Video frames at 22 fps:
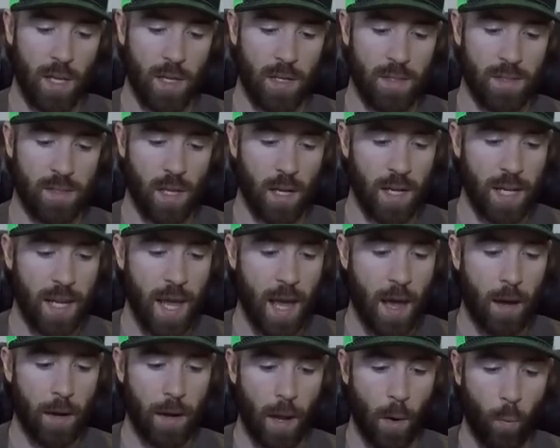sunny
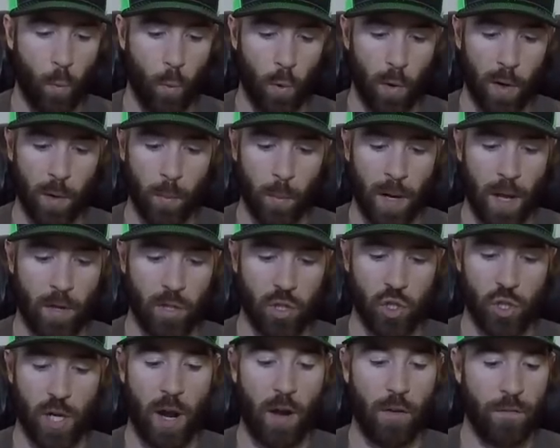out. I wore it when I was
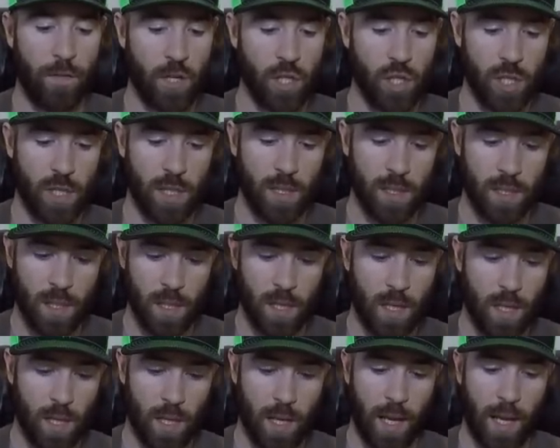trout fishing.
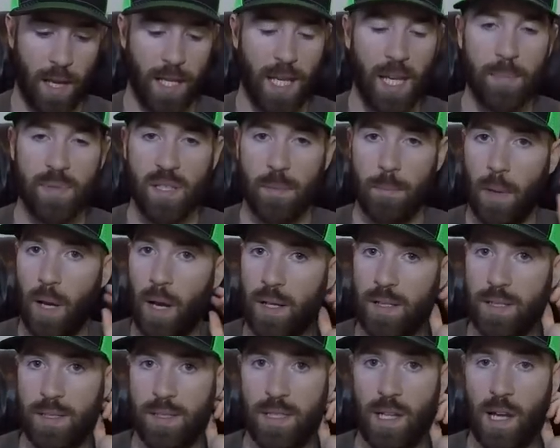It keeps the
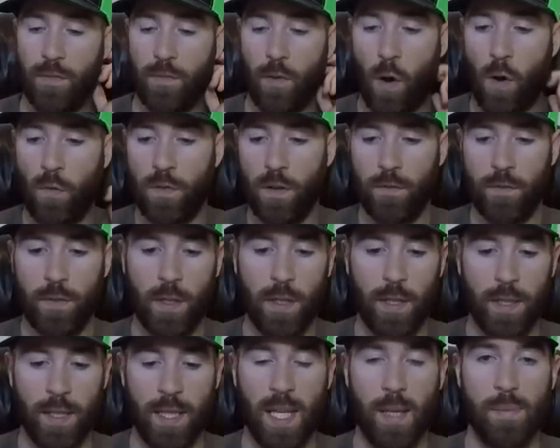bugs and stuff off of you
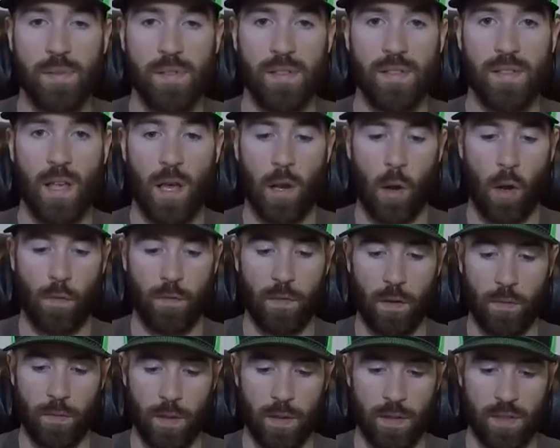and keeps the sun
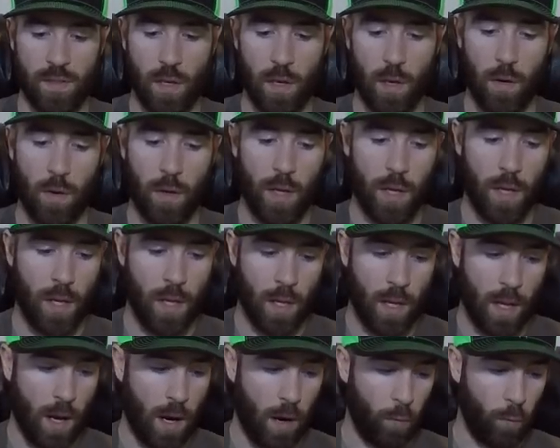off of you. So
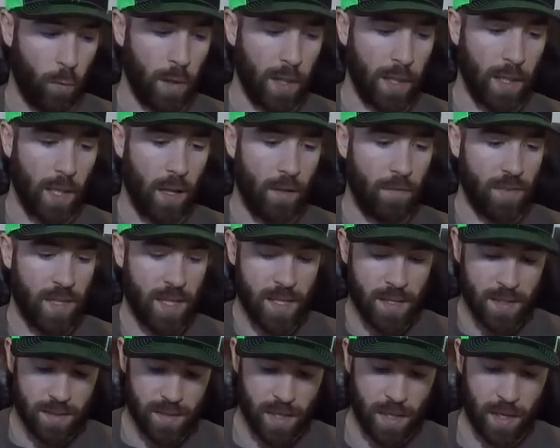I really love
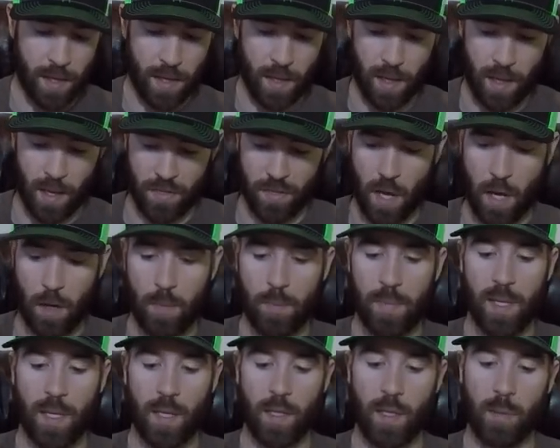these and I uh, thought it'd
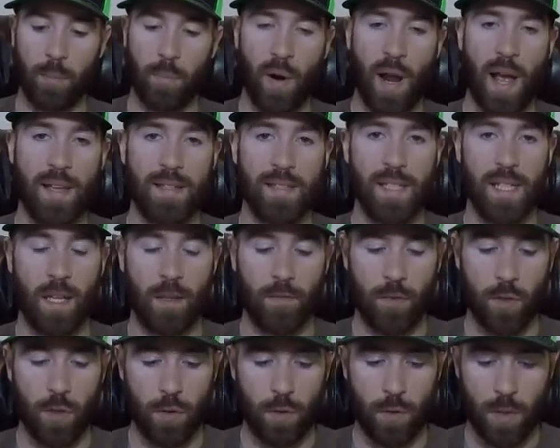be a good prize to
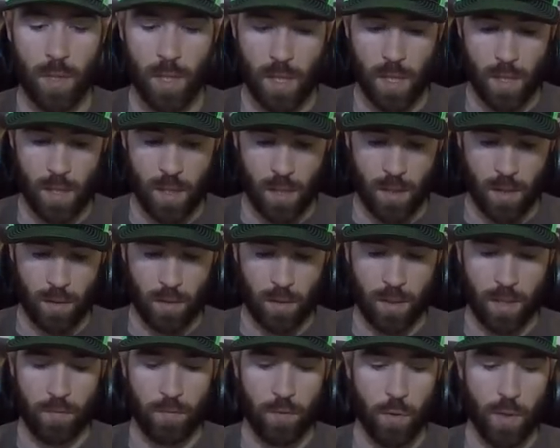give you,
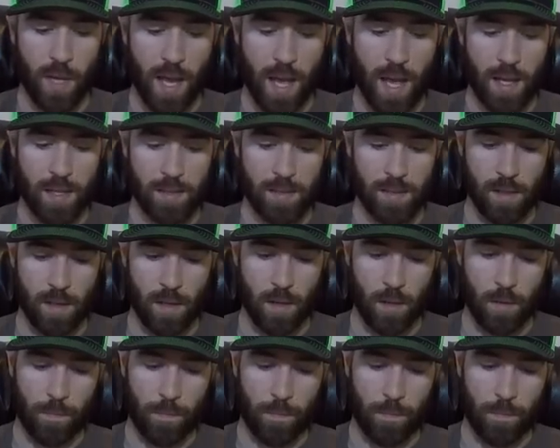give you guys. So